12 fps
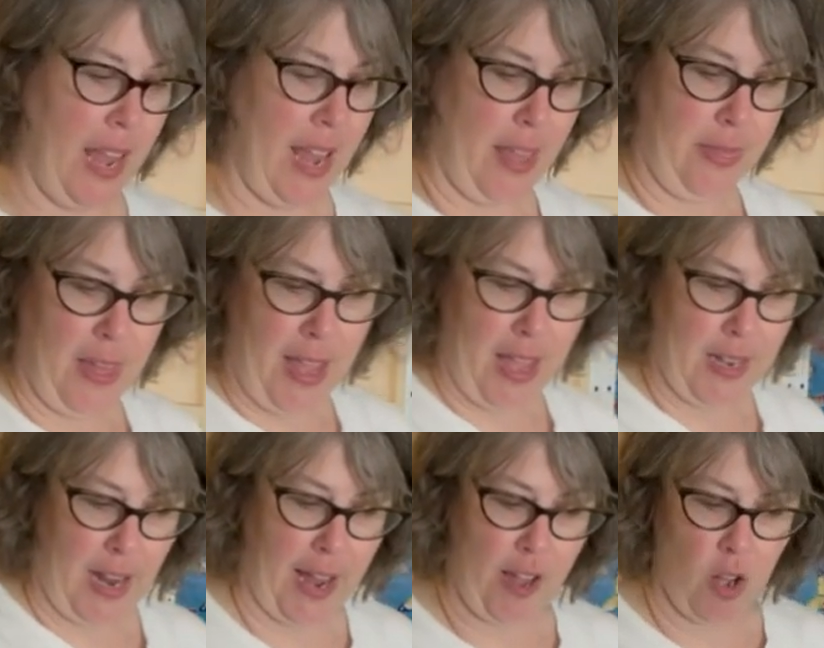And
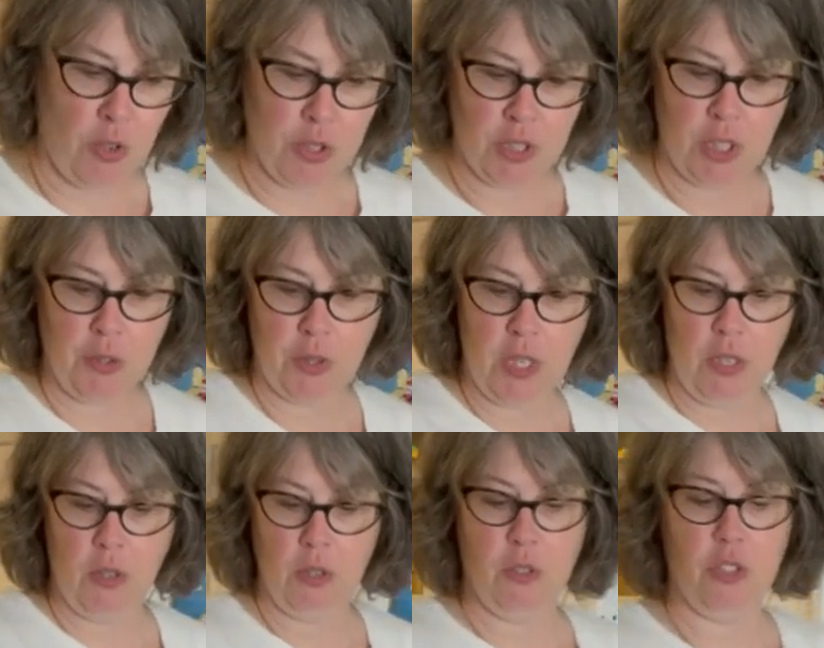then I also
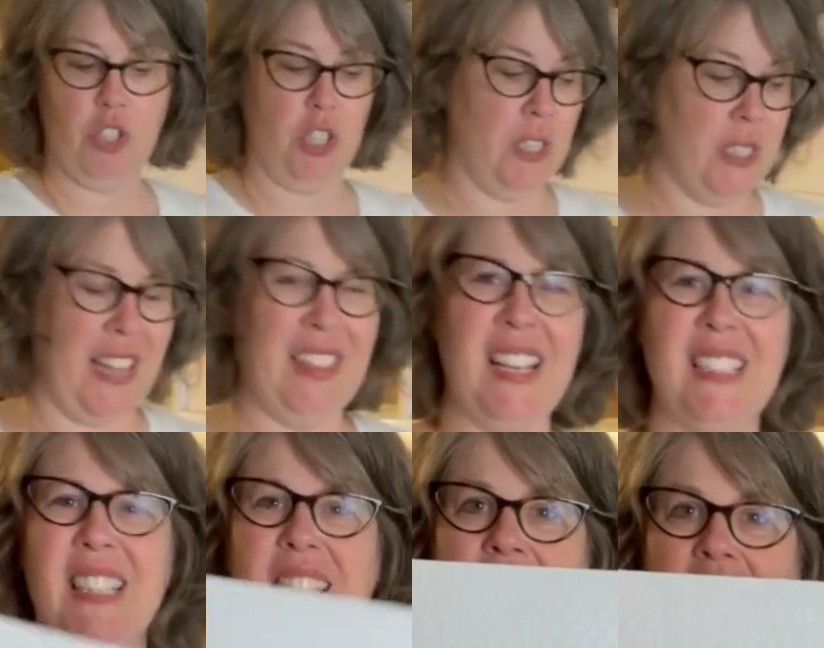use just, I think
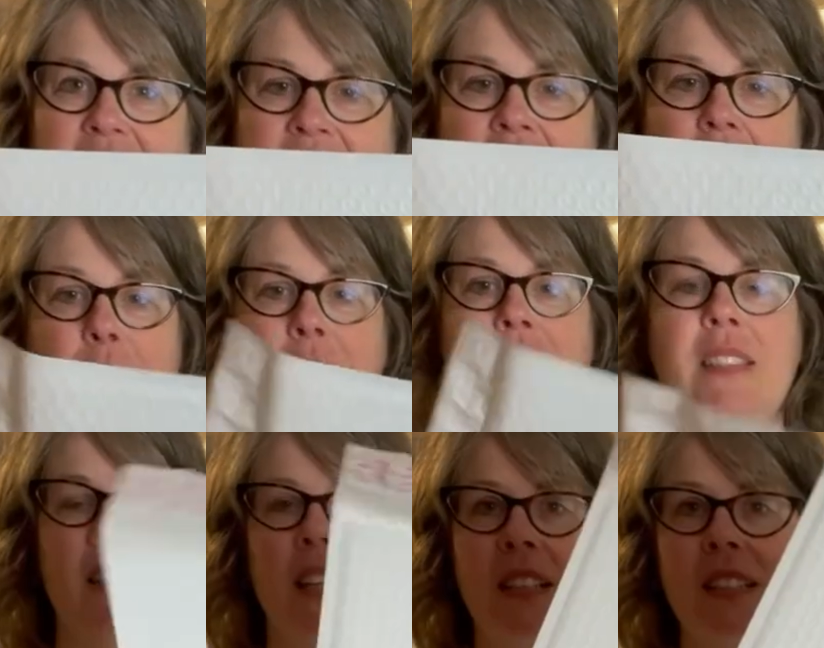this is a nine by
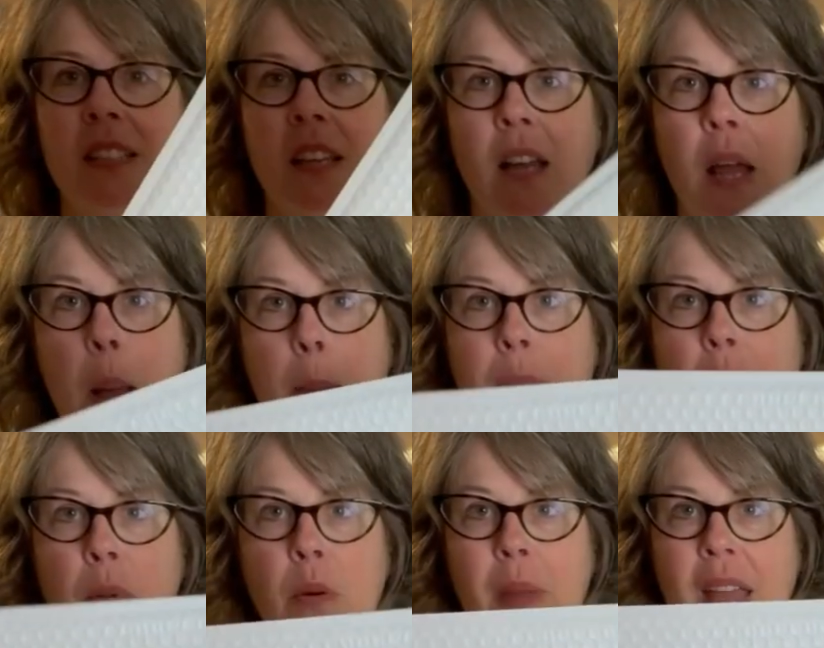six
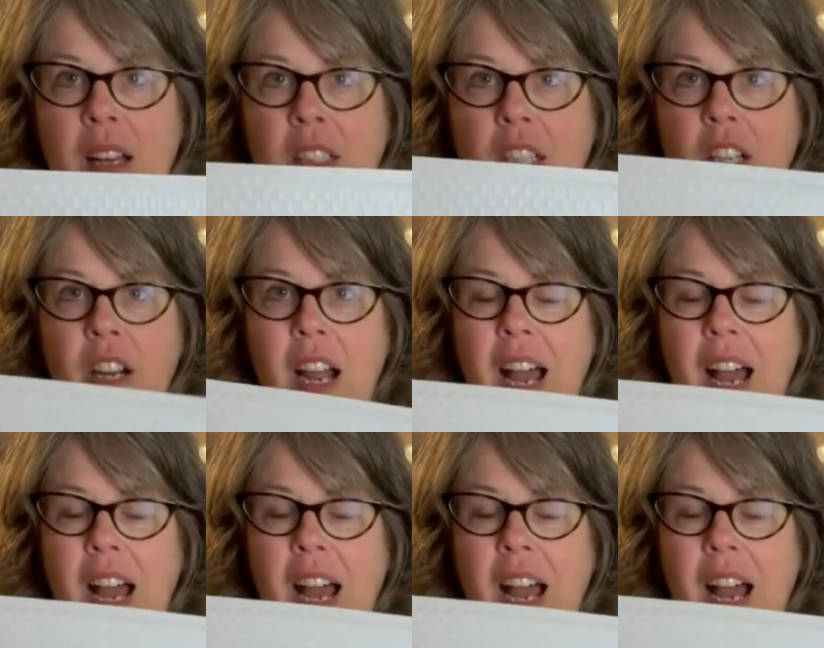bubble mailer.